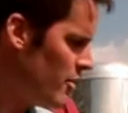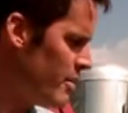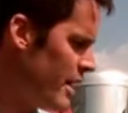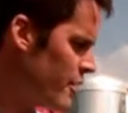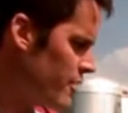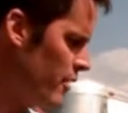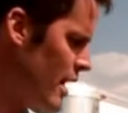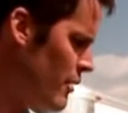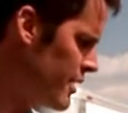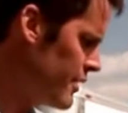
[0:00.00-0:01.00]
we might have to throw
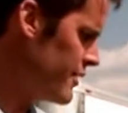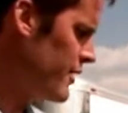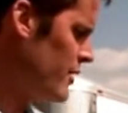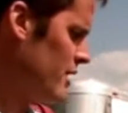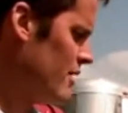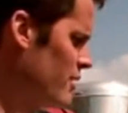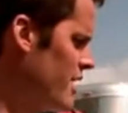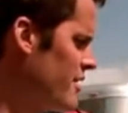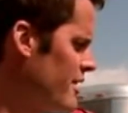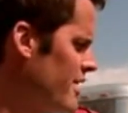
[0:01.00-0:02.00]
that one in there, too, huh?
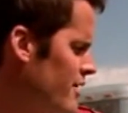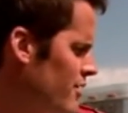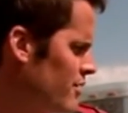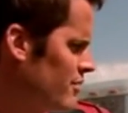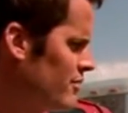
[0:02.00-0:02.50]
What do you think, Dags?